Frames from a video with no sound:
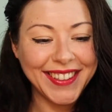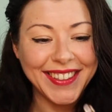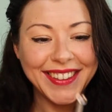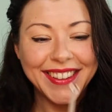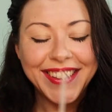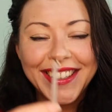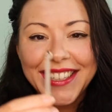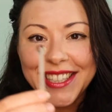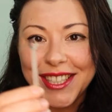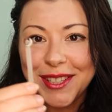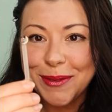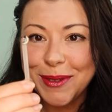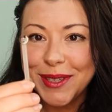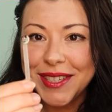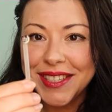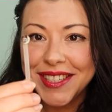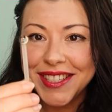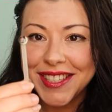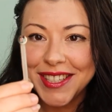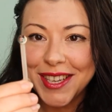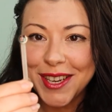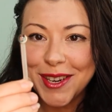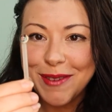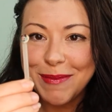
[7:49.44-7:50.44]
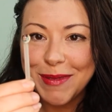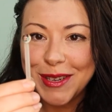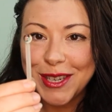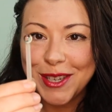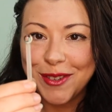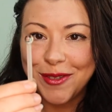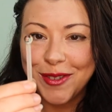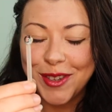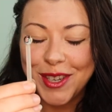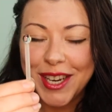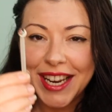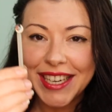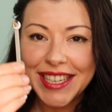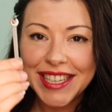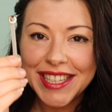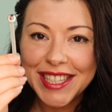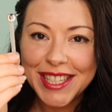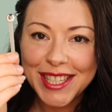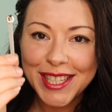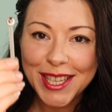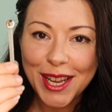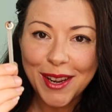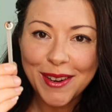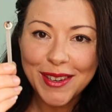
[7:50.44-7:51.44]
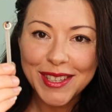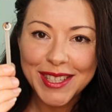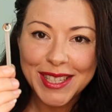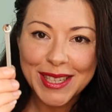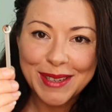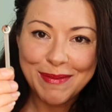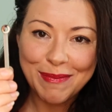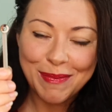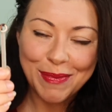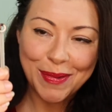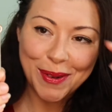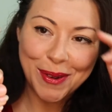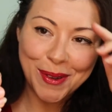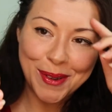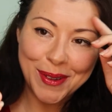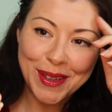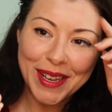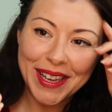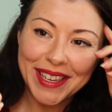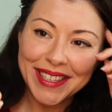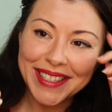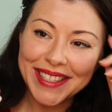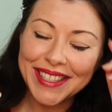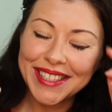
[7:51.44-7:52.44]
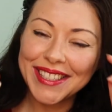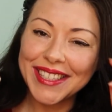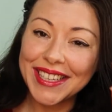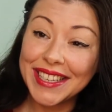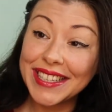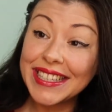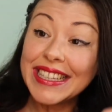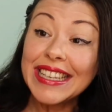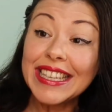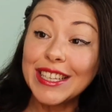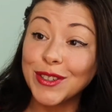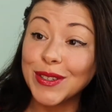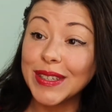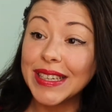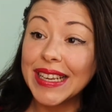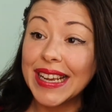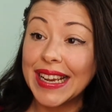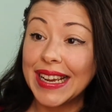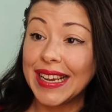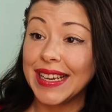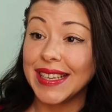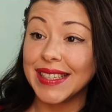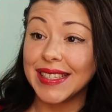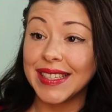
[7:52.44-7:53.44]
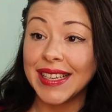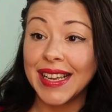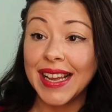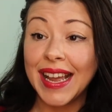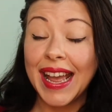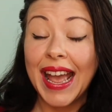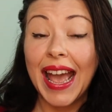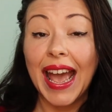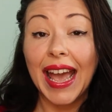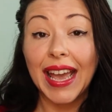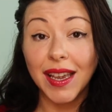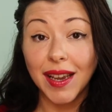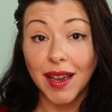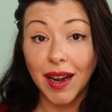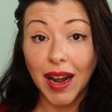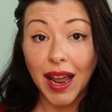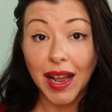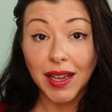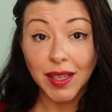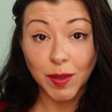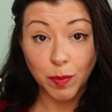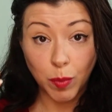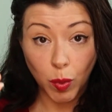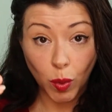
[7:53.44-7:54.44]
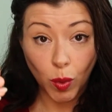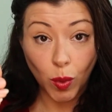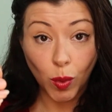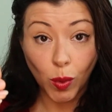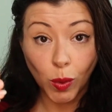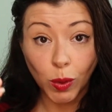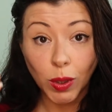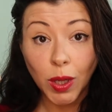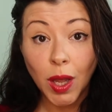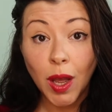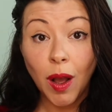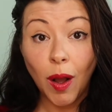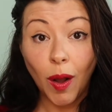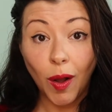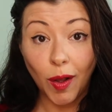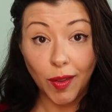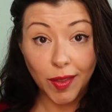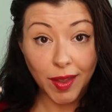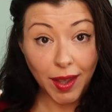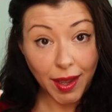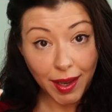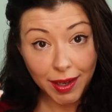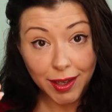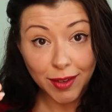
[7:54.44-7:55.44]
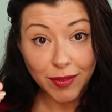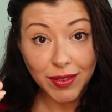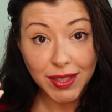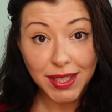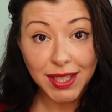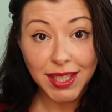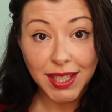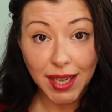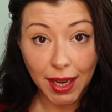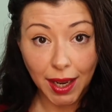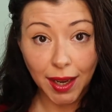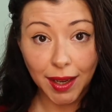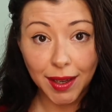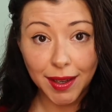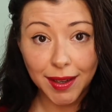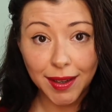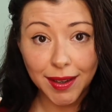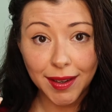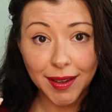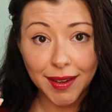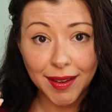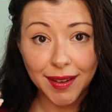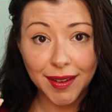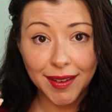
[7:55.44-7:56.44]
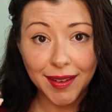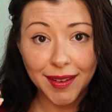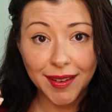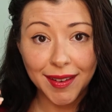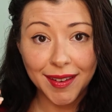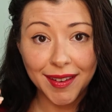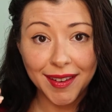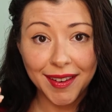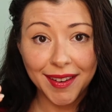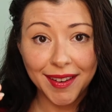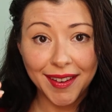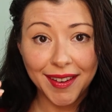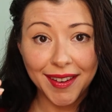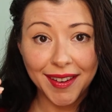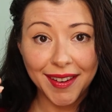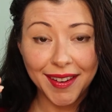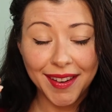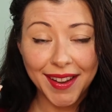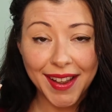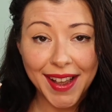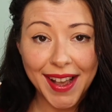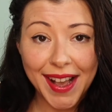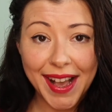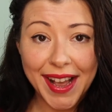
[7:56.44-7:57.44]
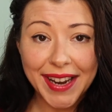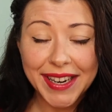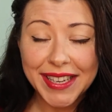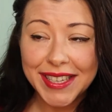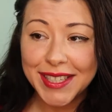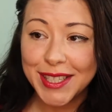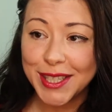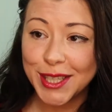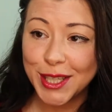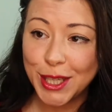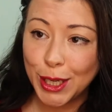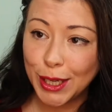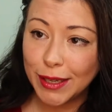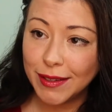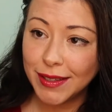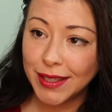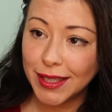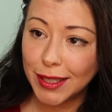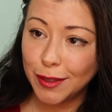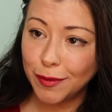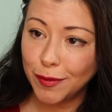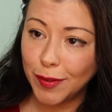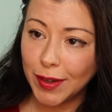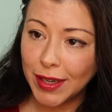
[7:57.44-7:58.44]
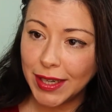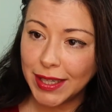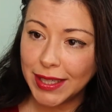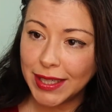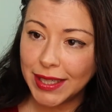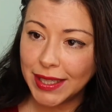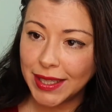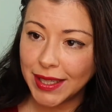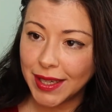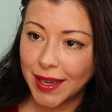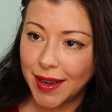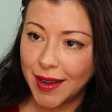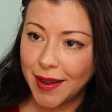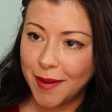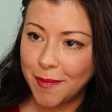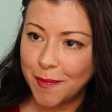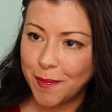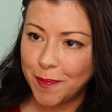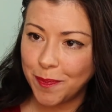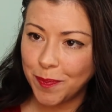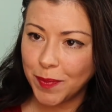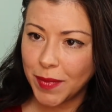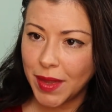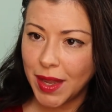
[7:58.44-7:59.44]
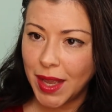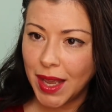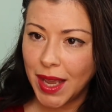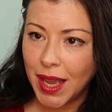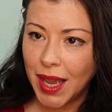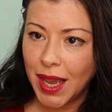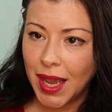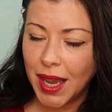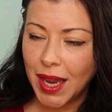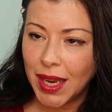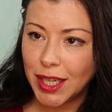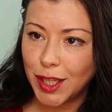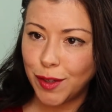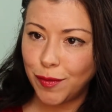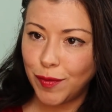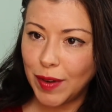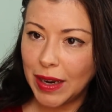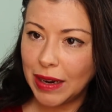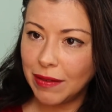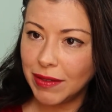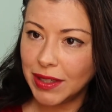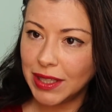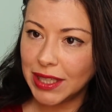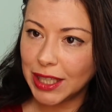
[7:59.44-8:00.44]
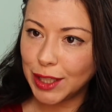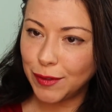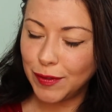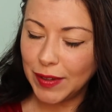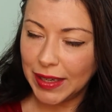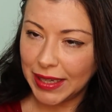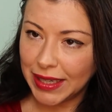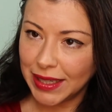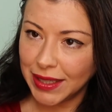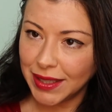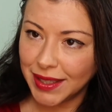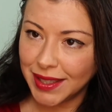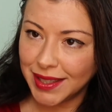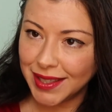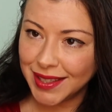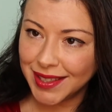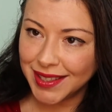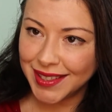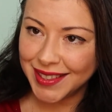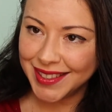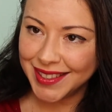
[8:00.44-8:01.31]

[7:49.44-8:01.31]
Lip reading: This one is so much fun, and it's so simple. It literally is a glass ball on the end of a stick, and it's used to find interference figures.